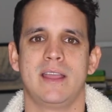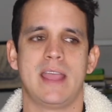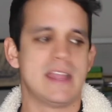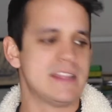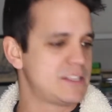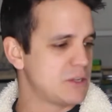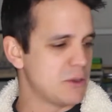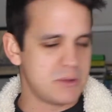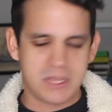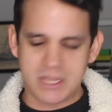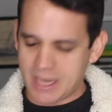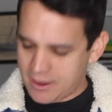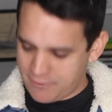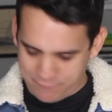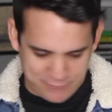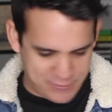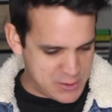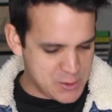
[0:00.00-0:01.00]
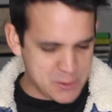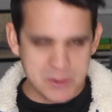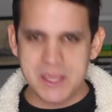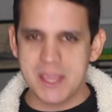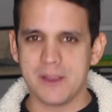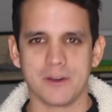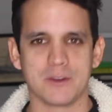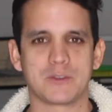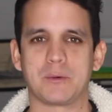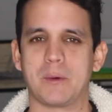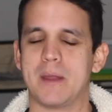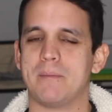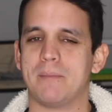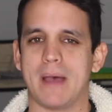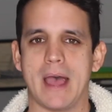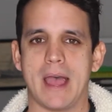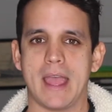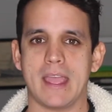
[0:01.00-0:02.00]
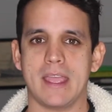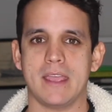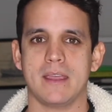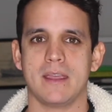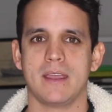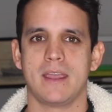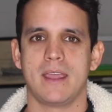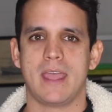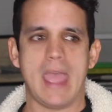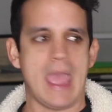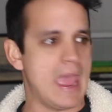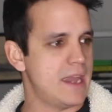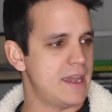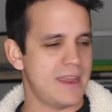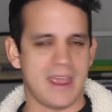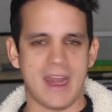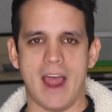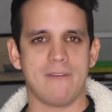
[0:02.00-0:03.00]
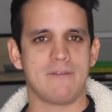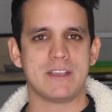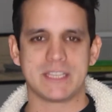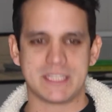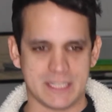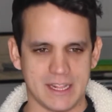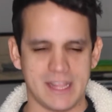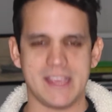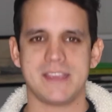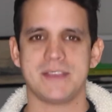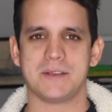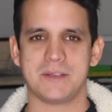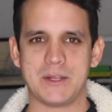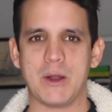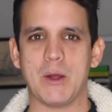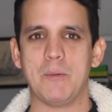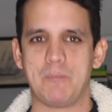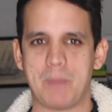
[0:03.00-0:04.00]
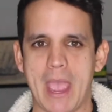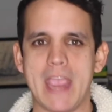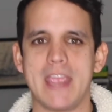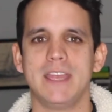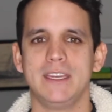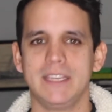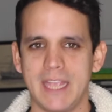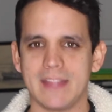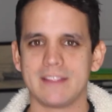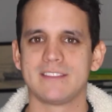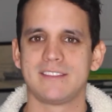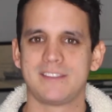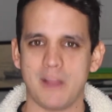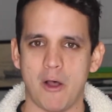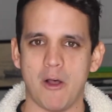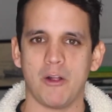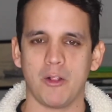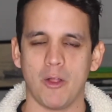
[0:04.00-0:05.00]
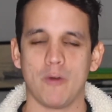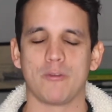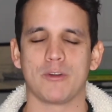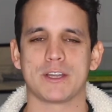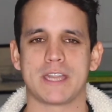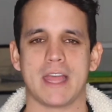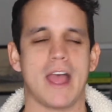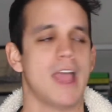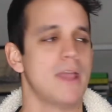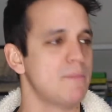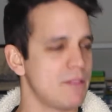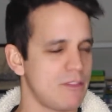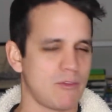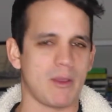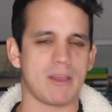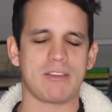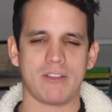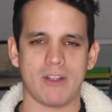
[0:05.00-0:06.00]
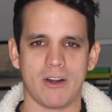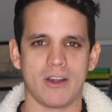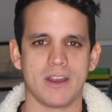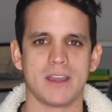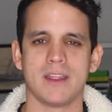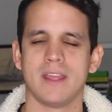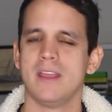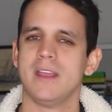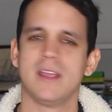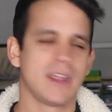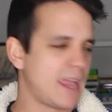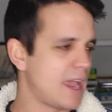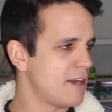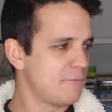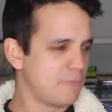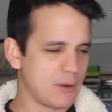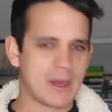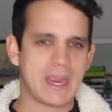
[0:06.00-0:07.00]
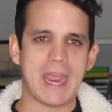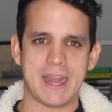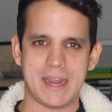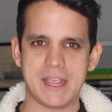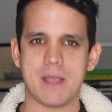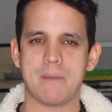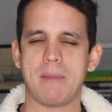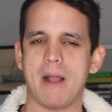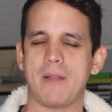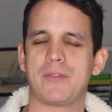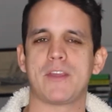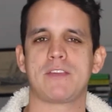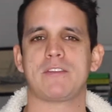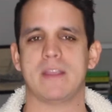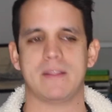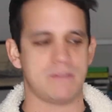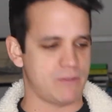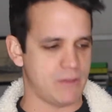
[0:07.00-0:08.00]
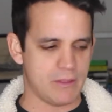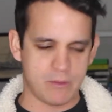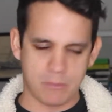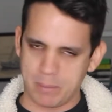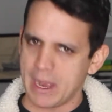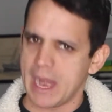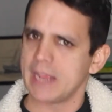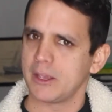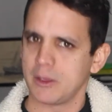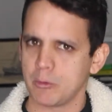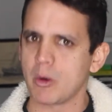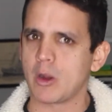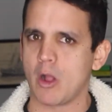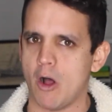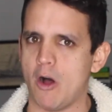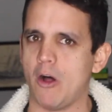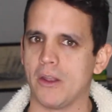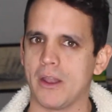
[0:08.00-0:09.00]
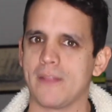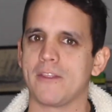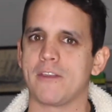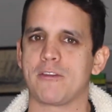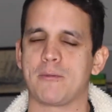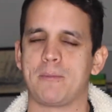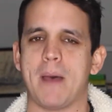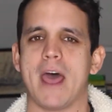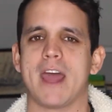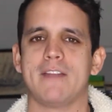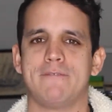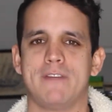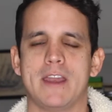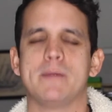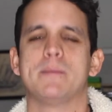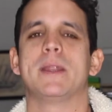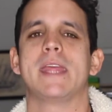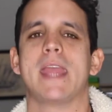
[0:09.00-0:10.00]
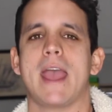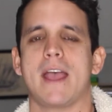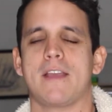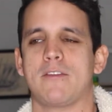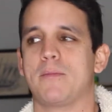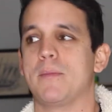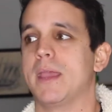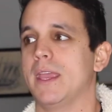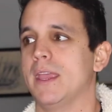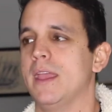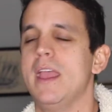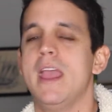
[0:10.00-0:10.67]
And so a few years went by, and obviously, pain gets dull over time. And so I started kind of forgetting about this instance, but I could recall it on the spot if anybody asked me,